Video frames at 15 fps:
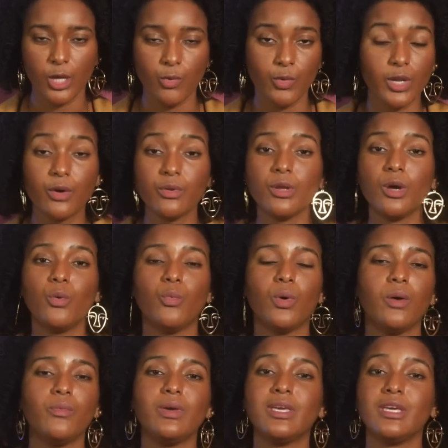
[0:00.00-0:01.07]
We don't know
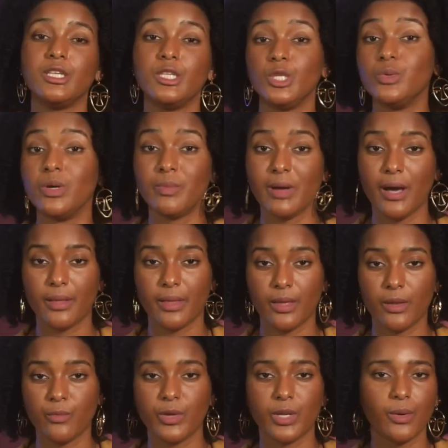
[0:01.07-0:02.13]
what we can do about it.
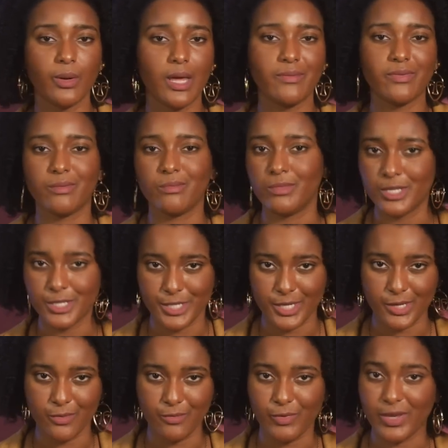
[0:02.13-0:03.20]
We don't have a
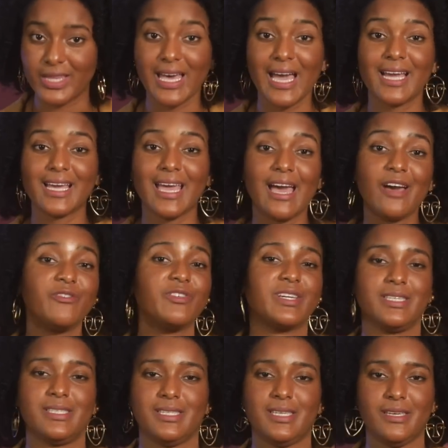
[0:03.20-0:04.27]
mission. We lack
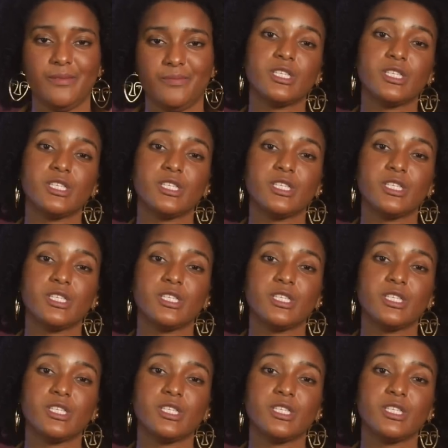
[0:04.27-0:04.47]
efficacy.